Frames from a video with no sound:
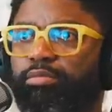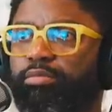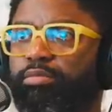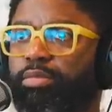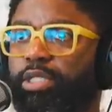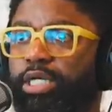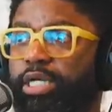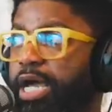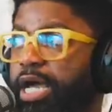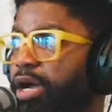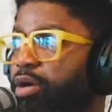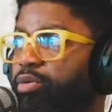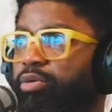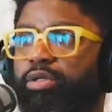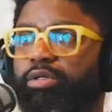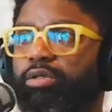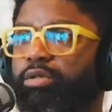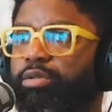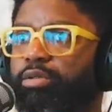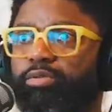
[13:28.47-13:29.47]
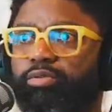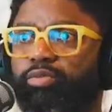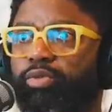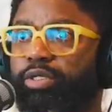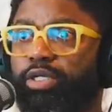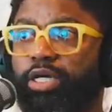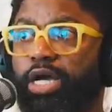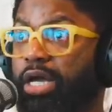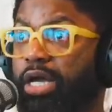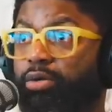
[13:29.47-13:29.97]
an hour or
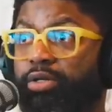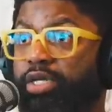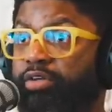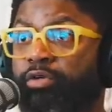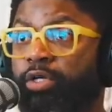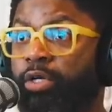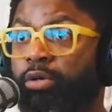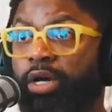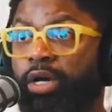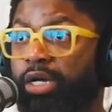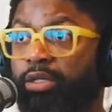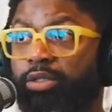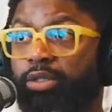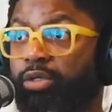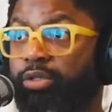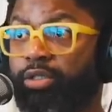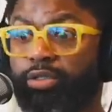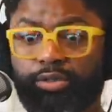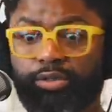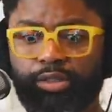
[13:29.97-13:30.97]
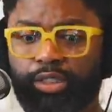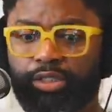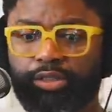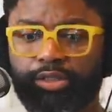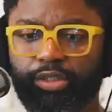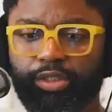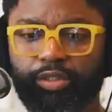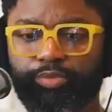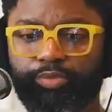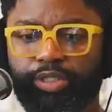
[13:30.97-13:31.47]
but I don't even know how long it, it
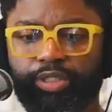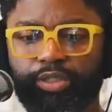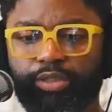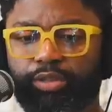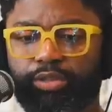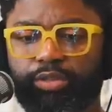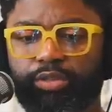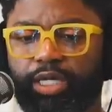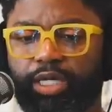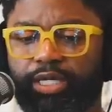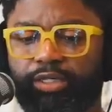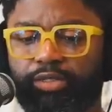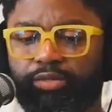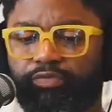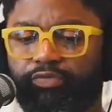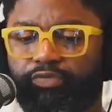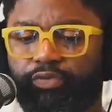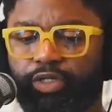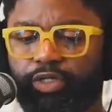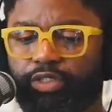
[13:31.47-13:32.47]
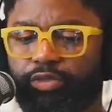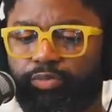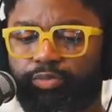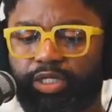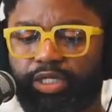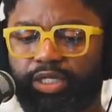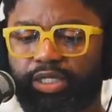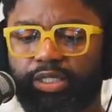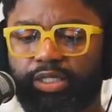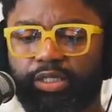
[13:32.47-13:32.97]
took. But like for it to
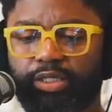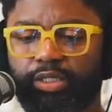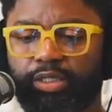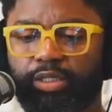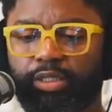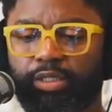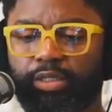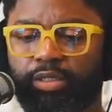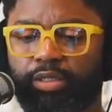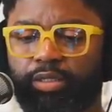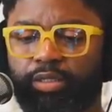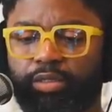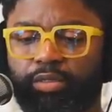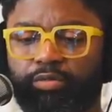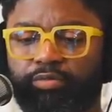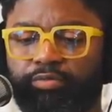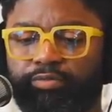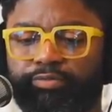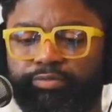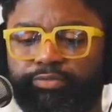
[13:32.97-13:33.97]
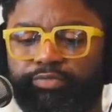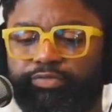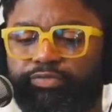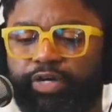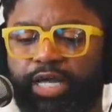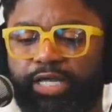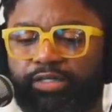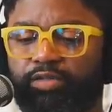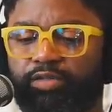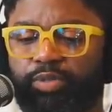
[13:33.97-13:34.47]
be for
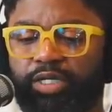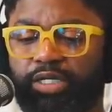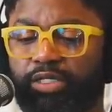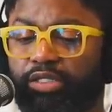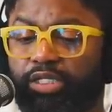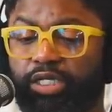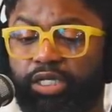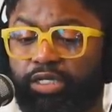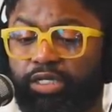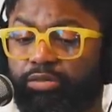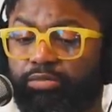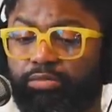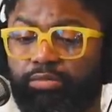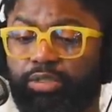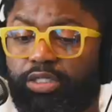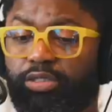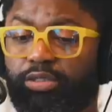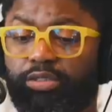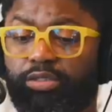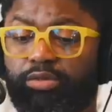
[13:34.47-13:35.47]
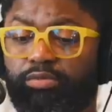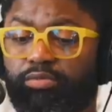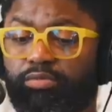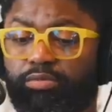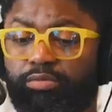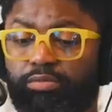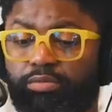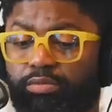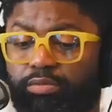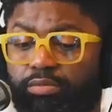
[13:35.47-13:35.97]
that to be a thing is
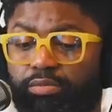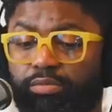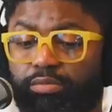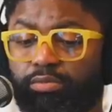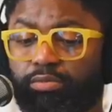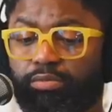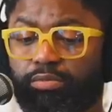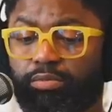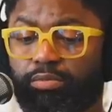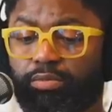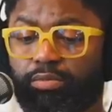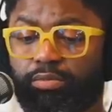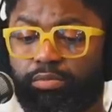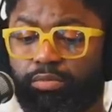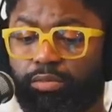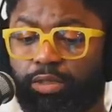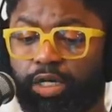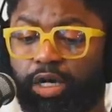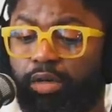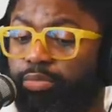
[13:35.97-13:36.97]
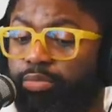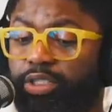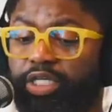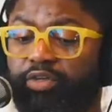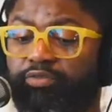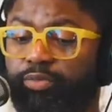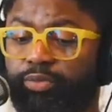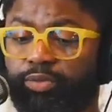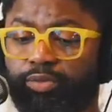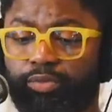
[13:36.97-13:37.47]

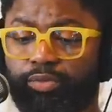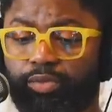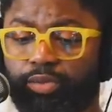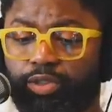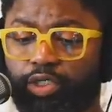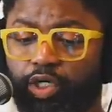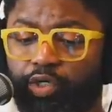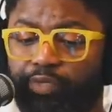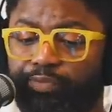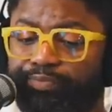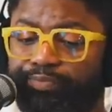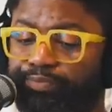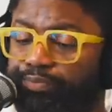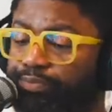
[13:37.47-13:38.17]
unbelievable. So